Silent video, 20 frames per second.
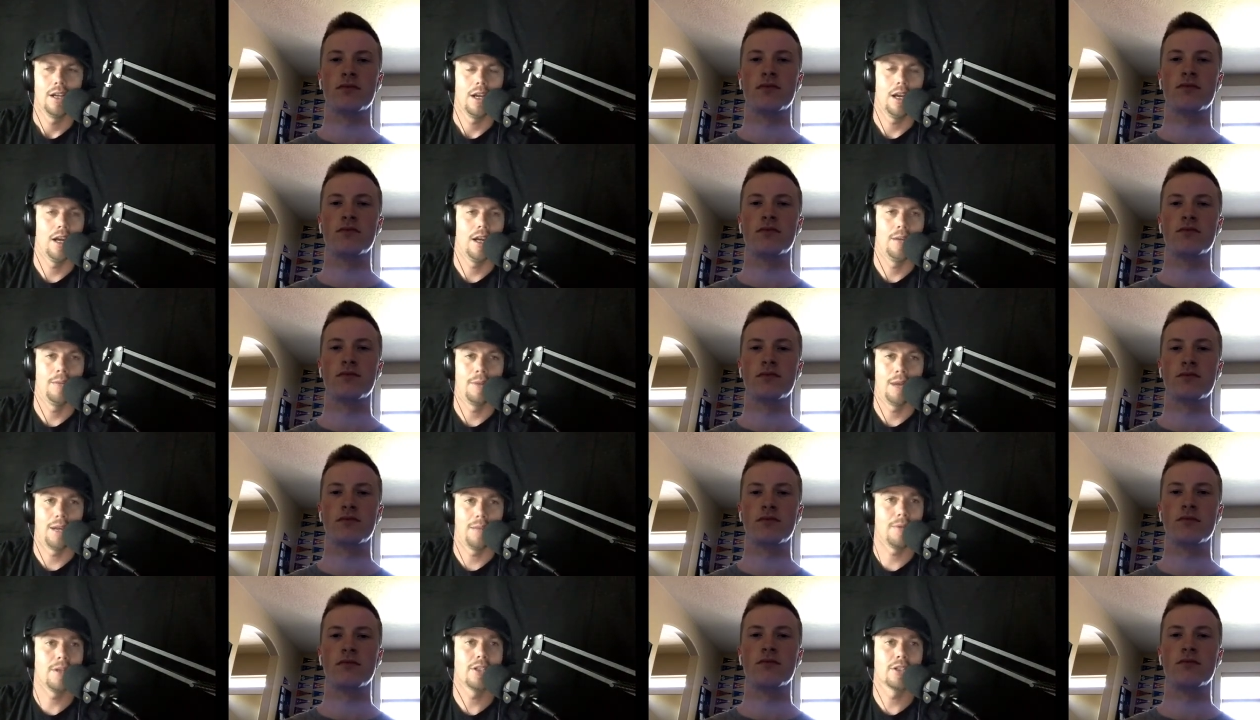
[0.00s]
Speaker 1: Uh, it
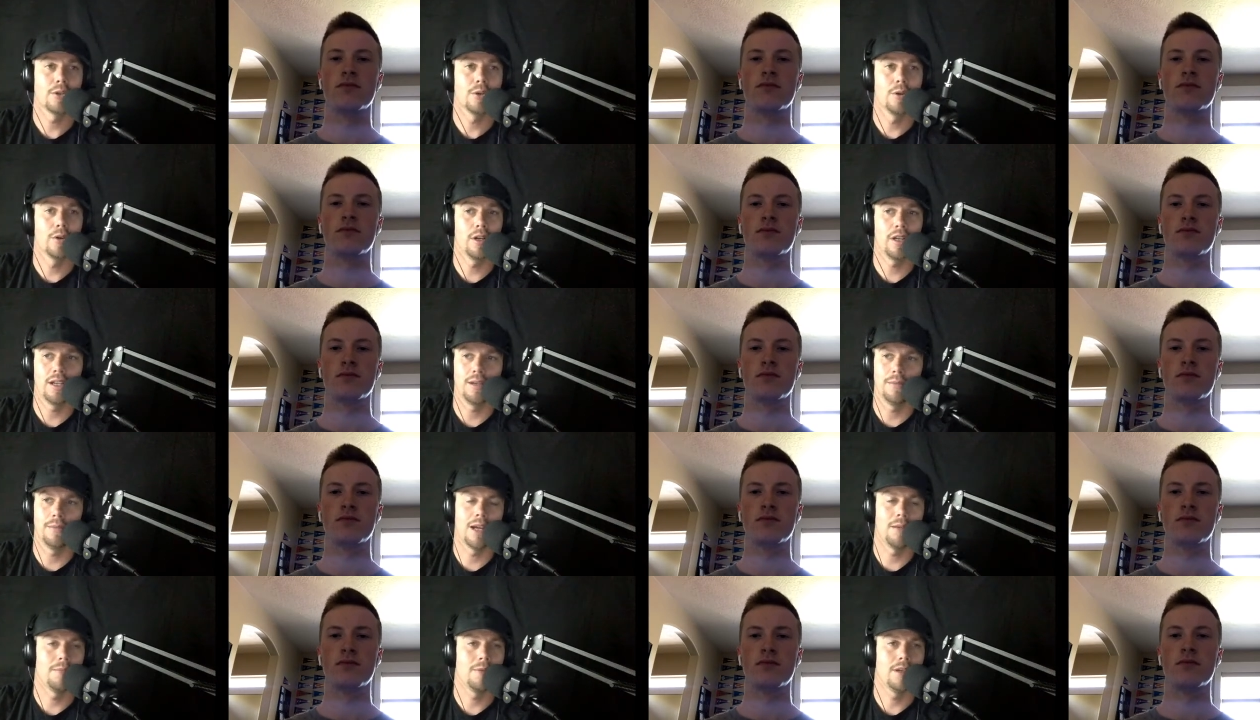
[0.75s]
might be scoring. It
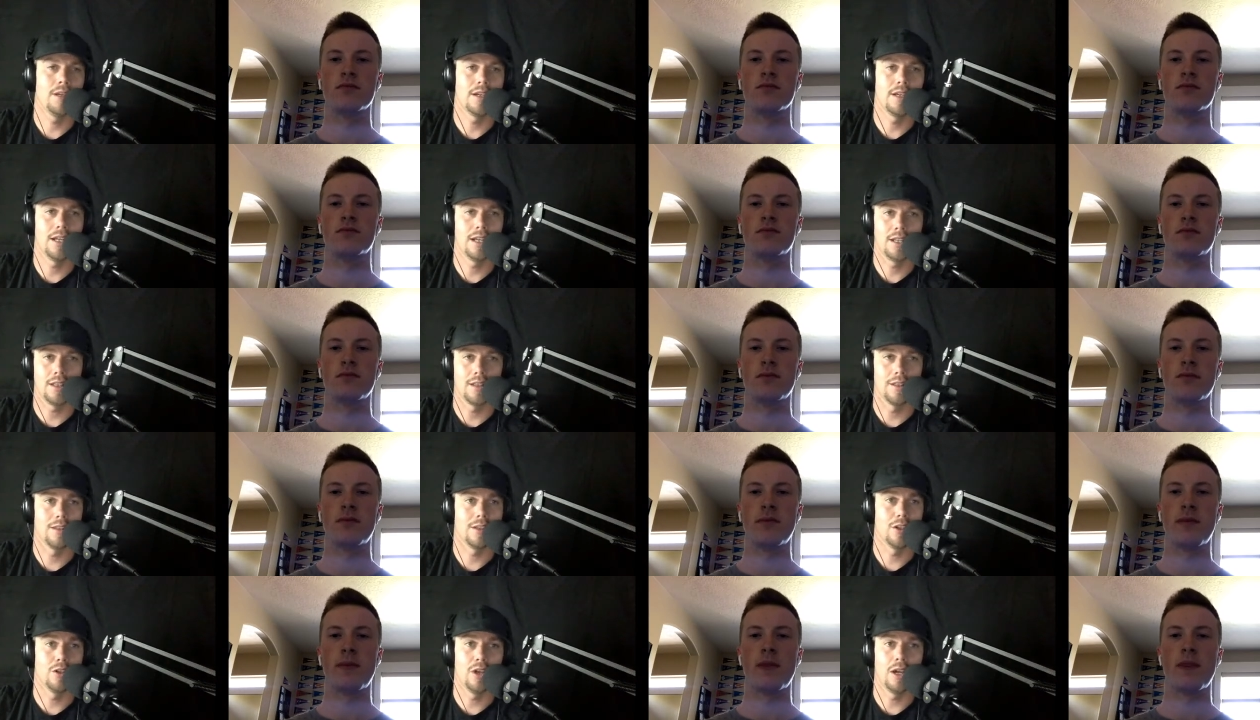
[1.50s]
might be
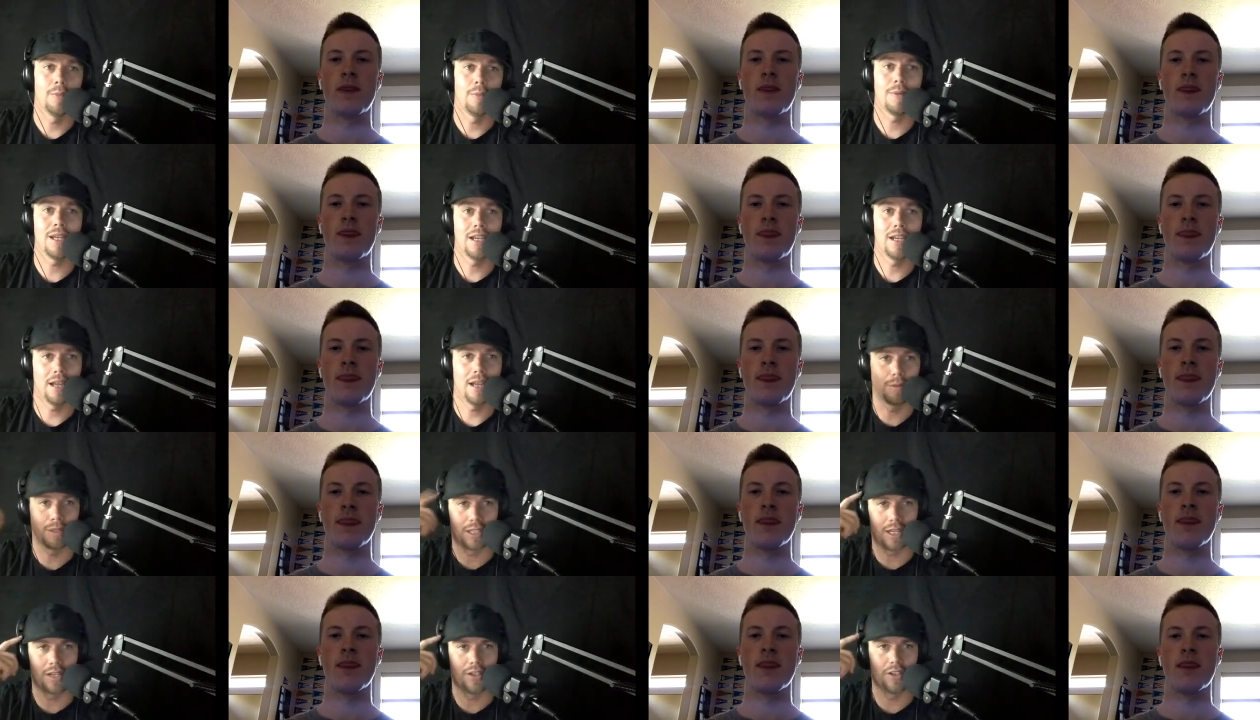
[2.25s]
getting you being
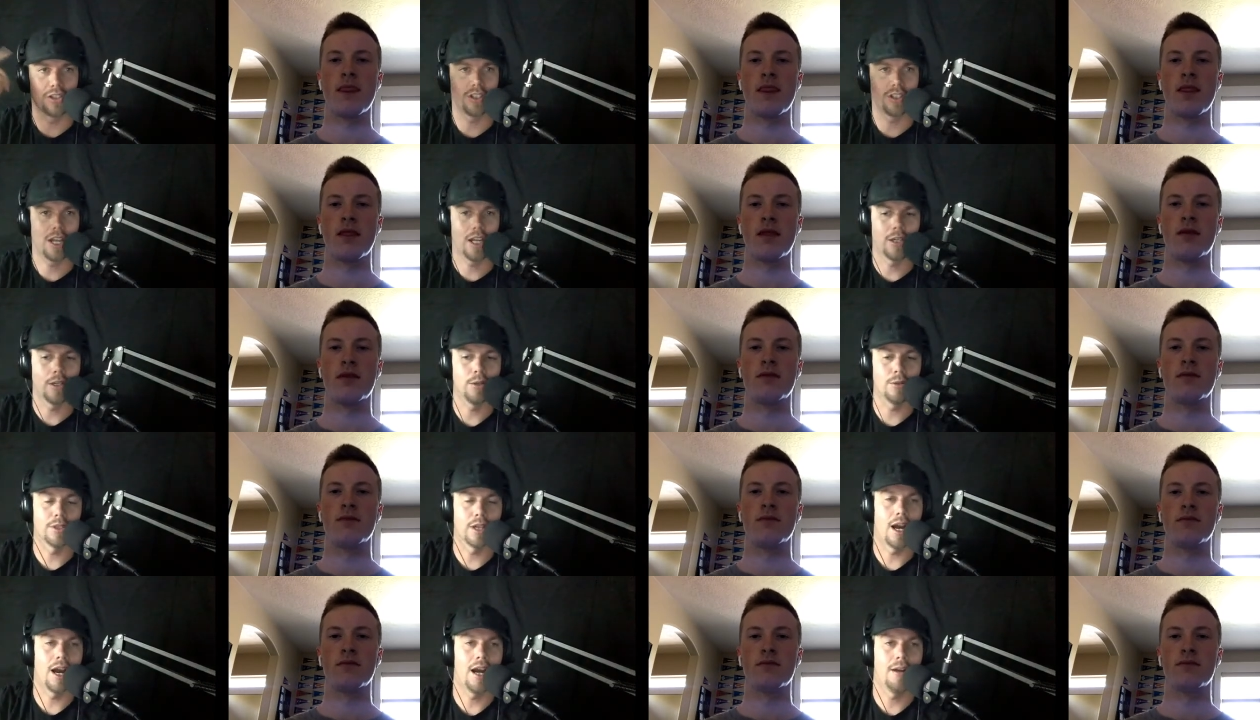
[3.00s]
able to understand
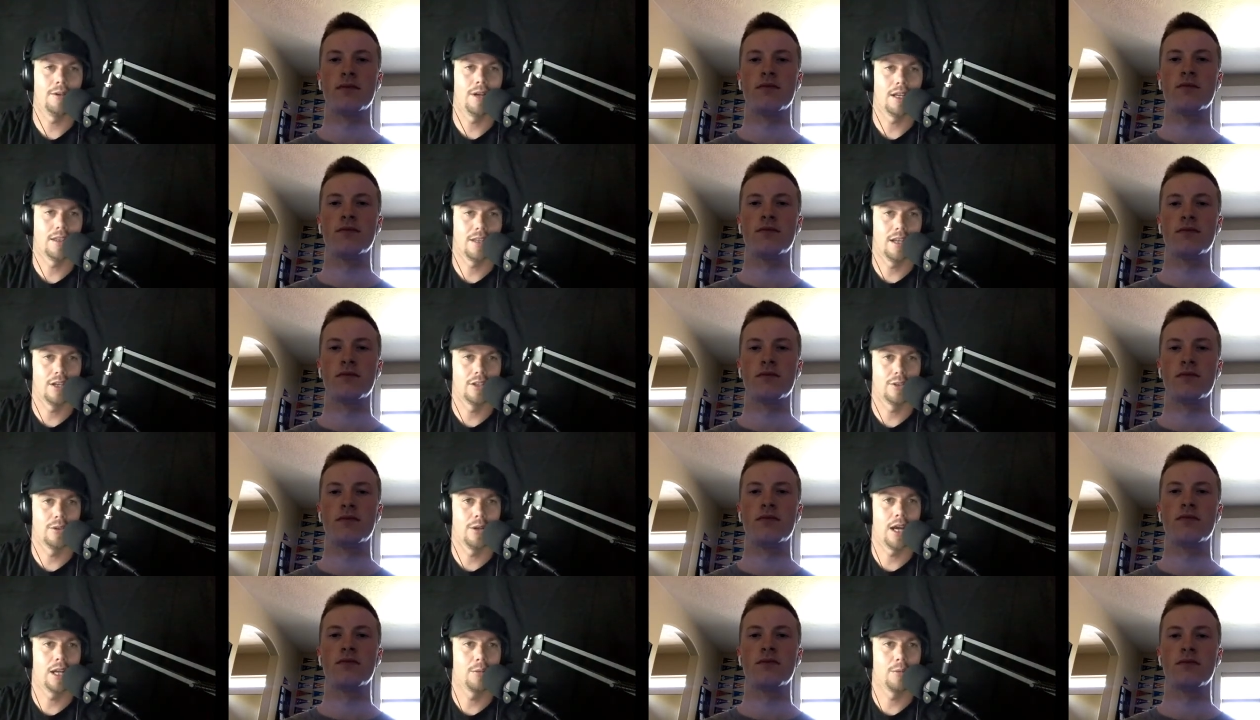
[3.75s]
who's hot right there.
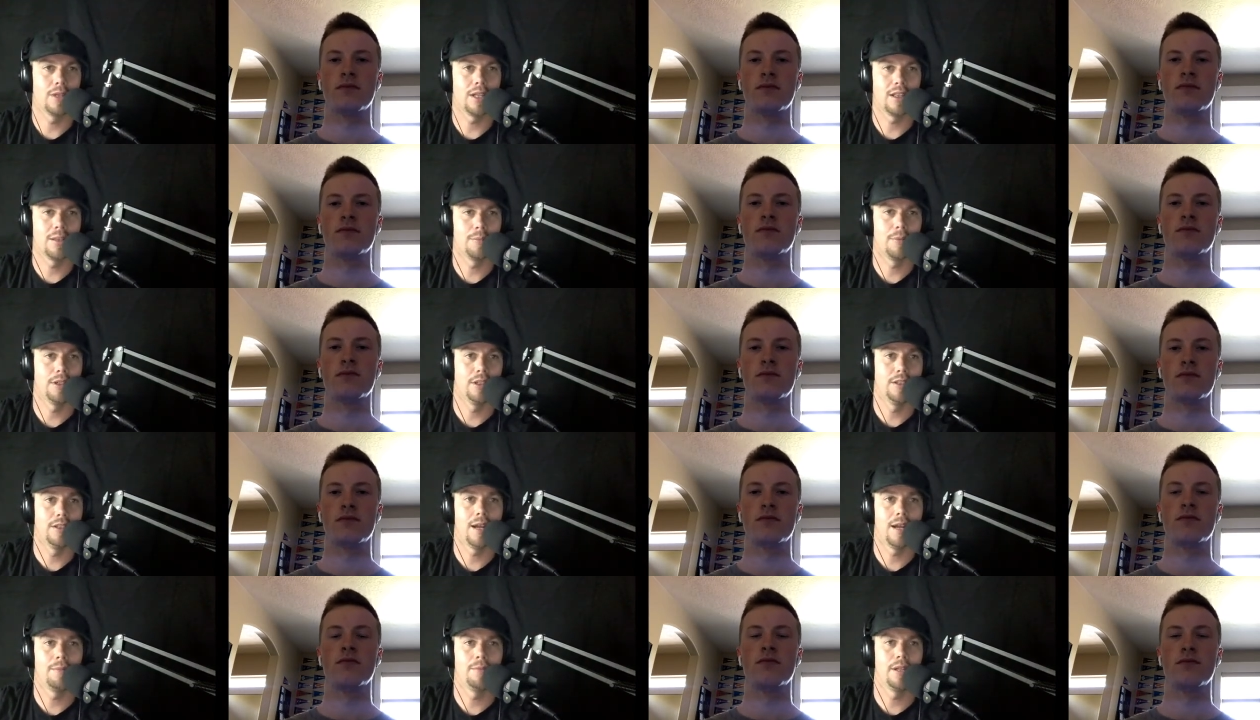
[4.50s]
So how do we get the ball
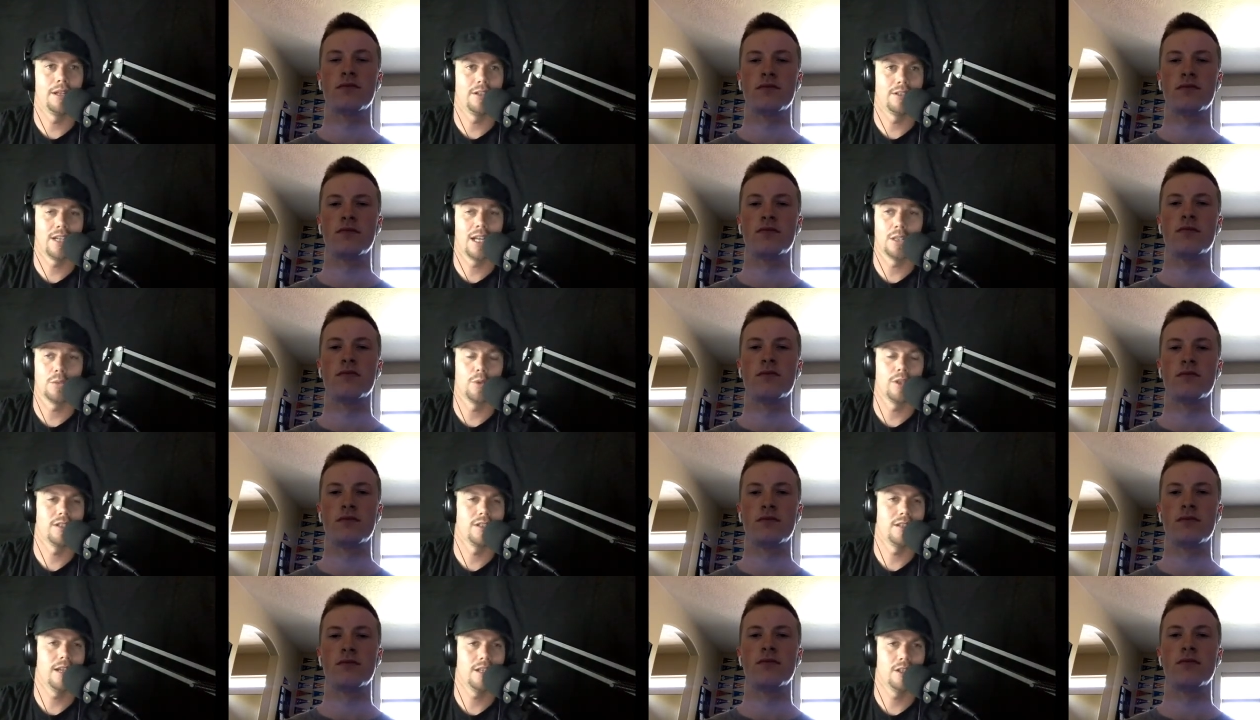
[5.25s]
in that player's hands? What
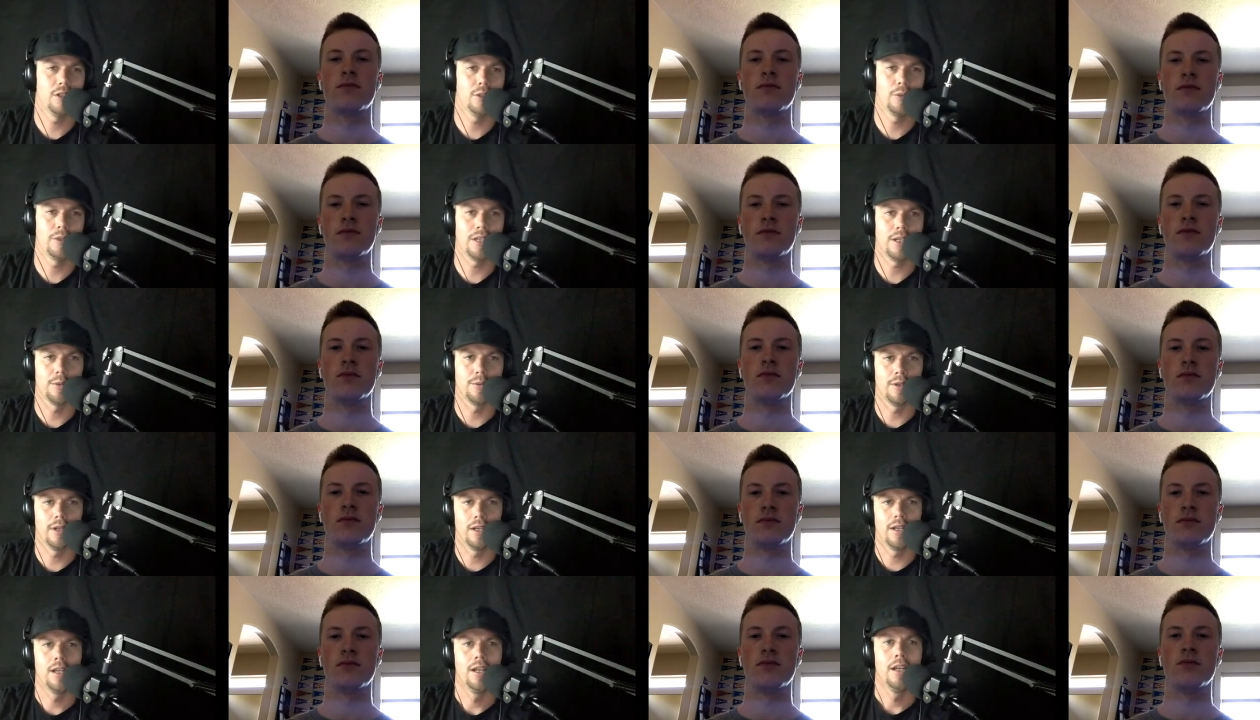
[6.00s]
sets do we need to
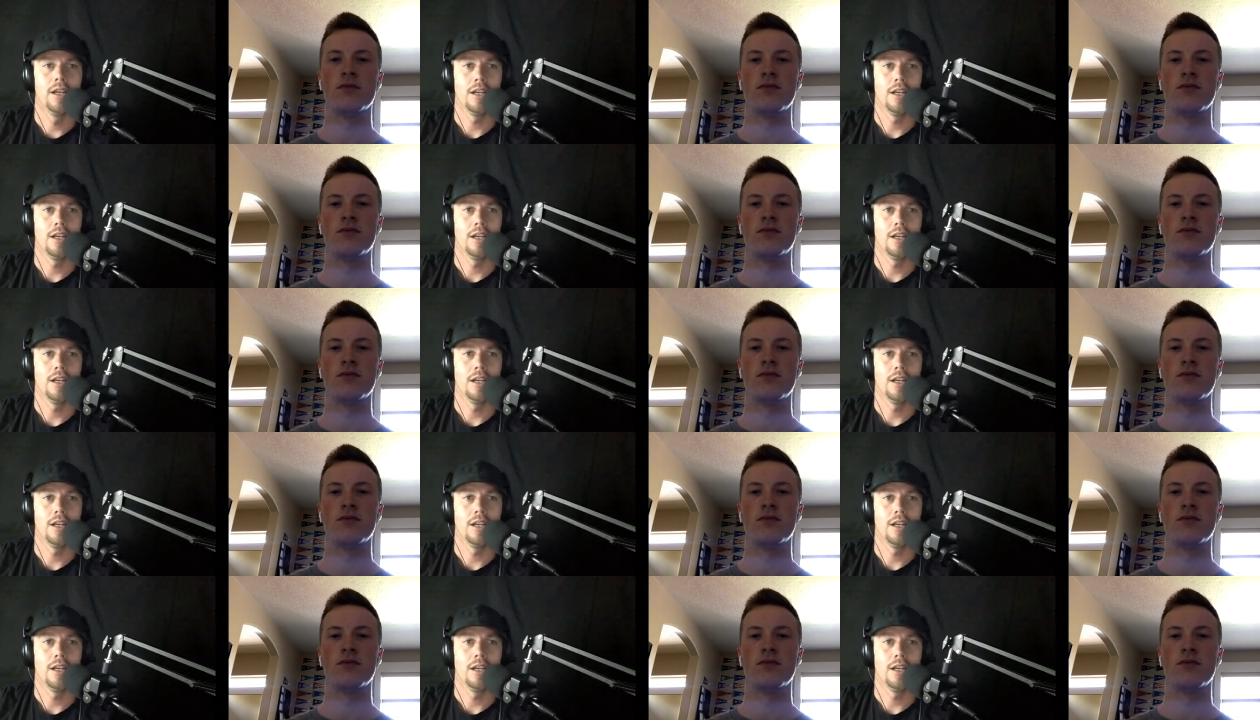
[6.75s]
run?